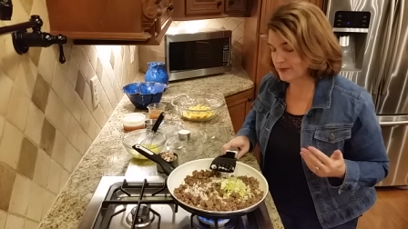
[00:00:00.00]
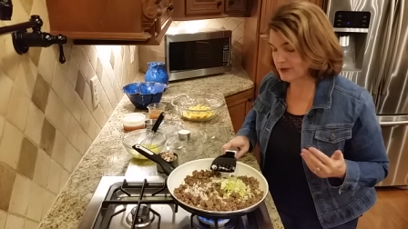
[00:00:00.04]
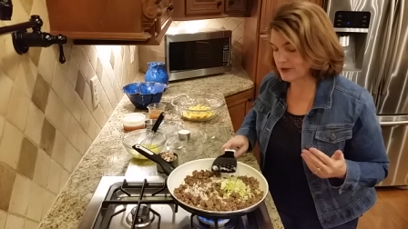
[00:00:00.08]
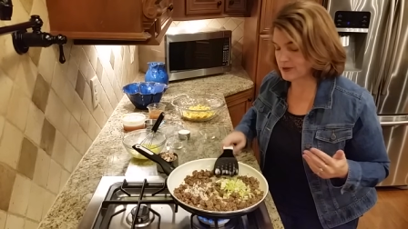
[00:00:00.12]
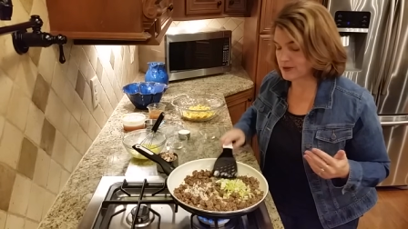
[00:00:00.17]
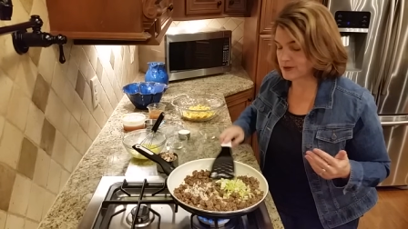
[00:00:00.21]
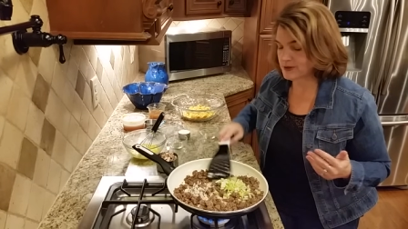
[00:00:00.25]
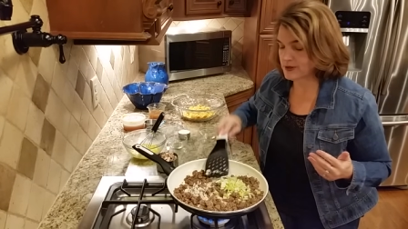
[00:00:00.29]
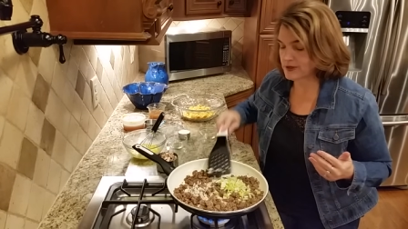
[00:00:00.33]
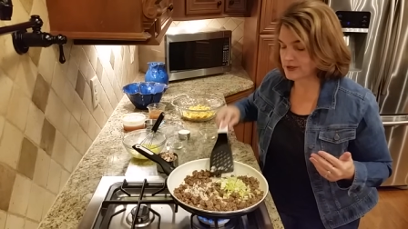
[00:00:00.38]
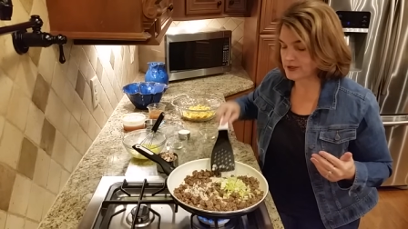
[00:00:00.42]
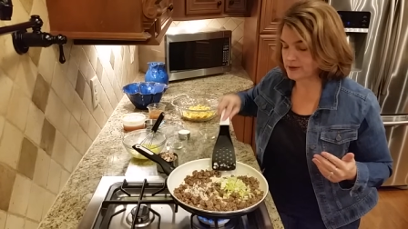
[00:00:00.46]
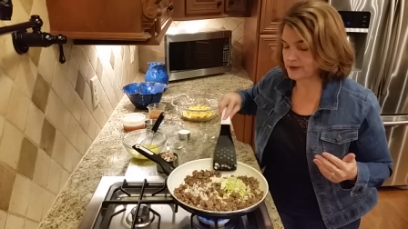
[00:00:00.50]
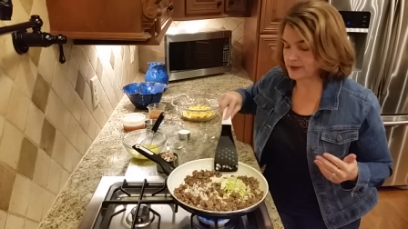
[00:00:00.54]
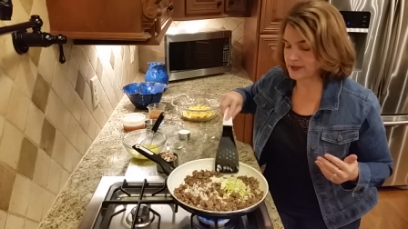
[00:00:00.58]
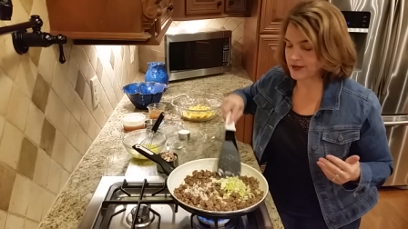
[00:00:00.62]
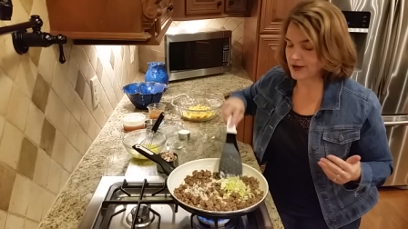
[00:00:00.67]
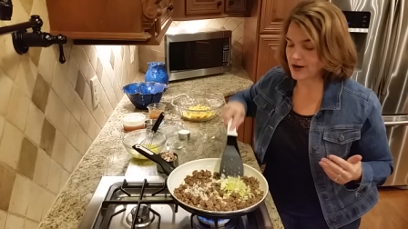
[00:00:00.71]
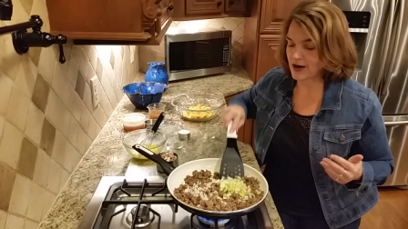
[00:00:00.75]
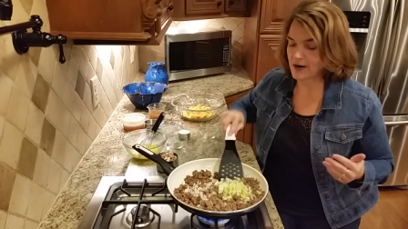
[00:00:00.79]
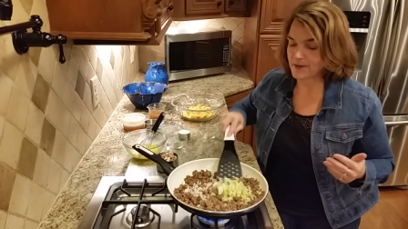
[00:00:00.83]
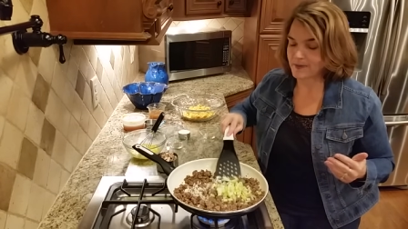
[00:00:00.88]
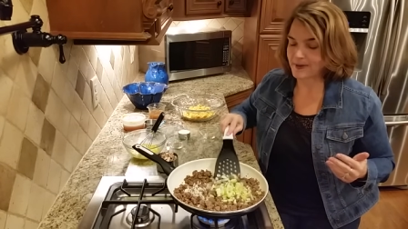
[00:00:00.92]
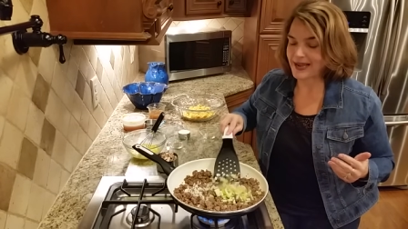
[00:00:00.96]
when you start doing the
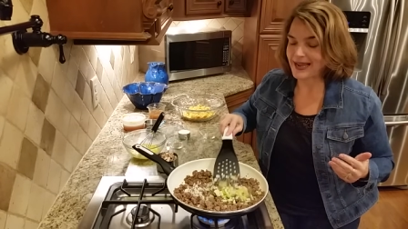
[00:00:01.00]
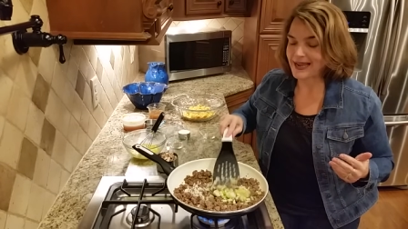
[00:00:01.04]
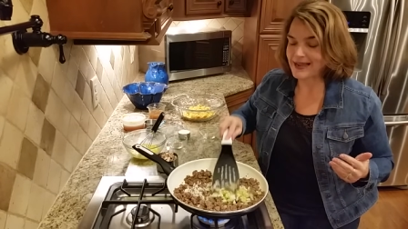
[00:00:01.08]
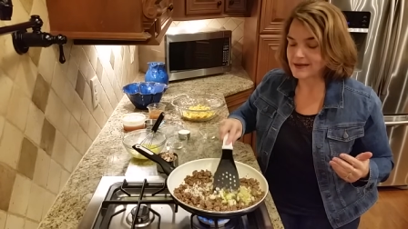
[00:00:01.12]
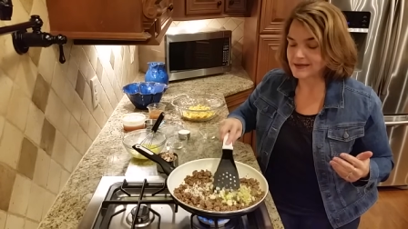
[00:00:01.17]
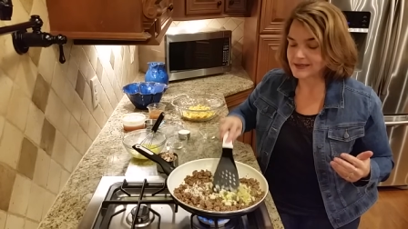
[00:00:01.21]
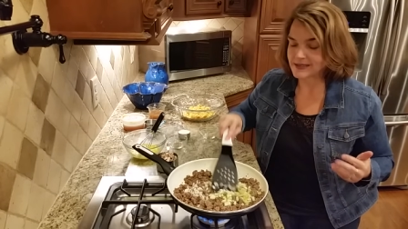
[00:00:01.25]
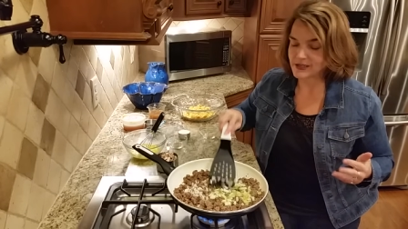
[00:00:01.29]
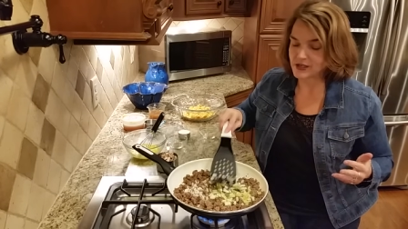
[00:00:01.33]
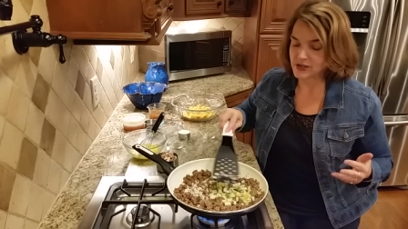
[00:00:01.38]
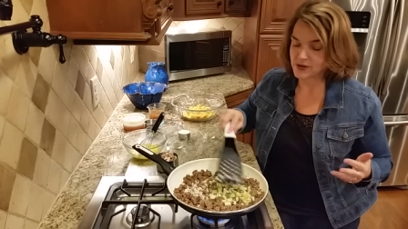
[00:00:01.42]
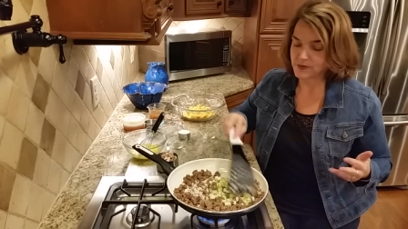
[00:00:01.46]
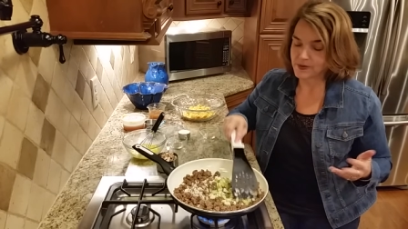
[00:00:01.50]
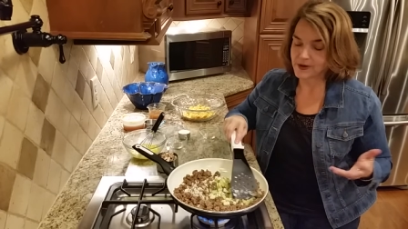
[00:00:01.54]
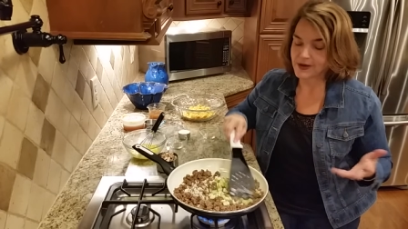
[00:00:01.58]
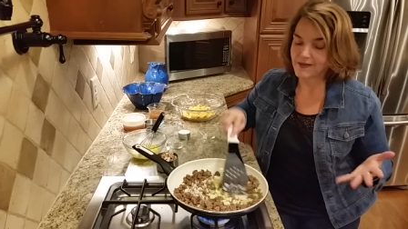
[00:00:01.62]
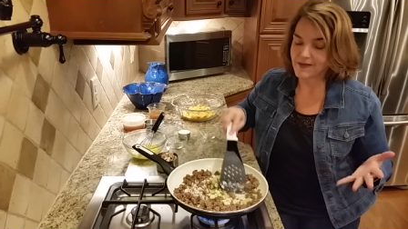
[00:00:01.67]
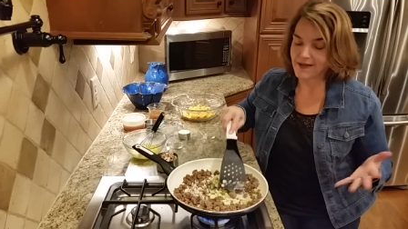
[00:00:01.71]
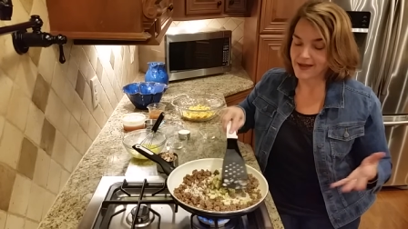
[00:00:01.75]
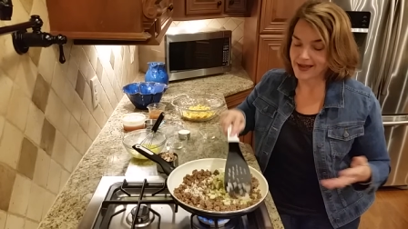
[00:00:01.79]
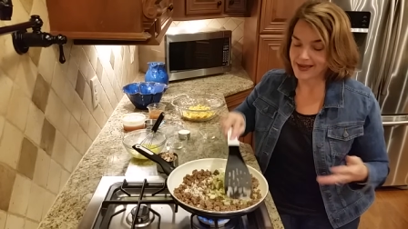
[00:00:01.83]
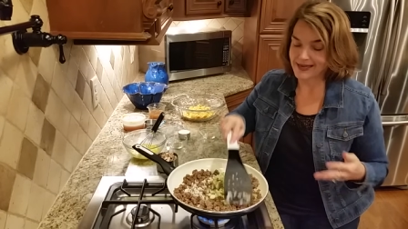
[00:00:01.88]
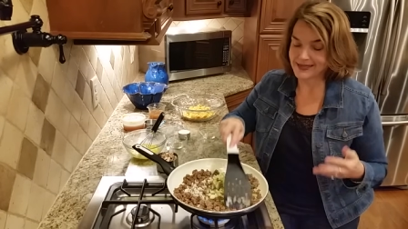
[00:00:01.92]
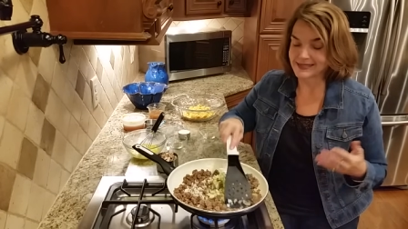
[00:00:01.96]
carb counts and you
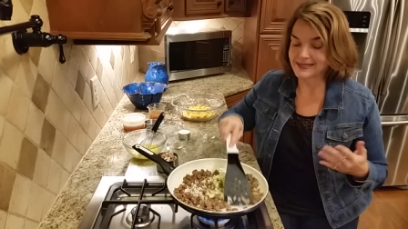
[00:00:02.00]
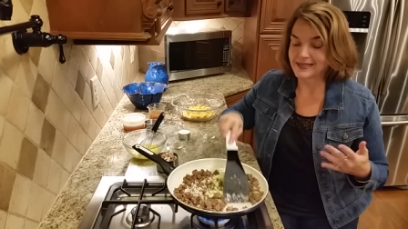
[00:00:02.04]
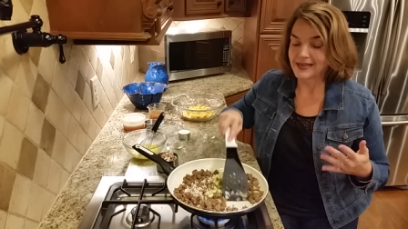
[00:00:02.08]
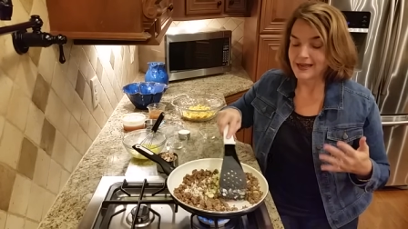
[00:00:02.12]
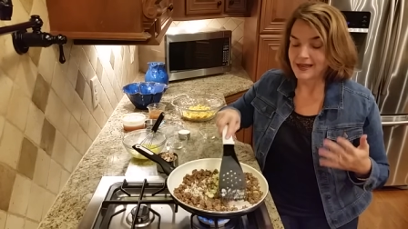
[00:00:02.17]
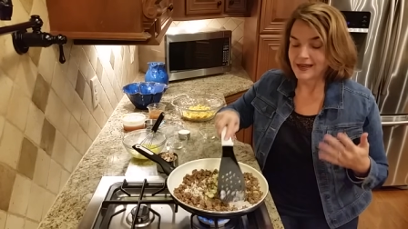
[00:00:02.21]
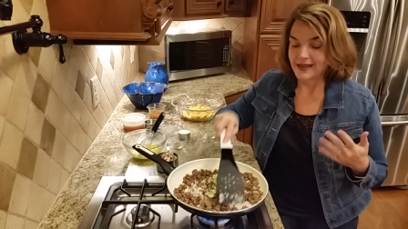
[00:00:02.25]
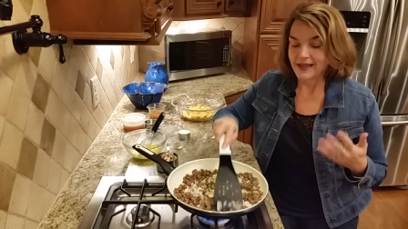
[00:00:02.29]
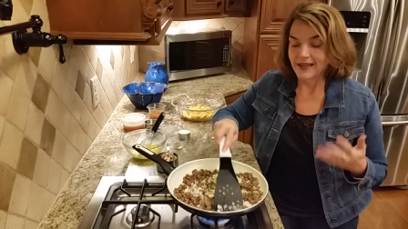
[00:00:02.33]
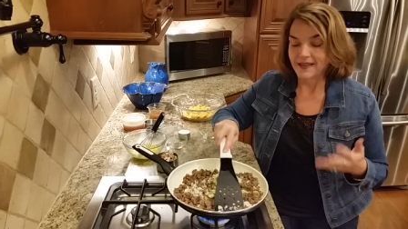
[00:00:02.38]
realize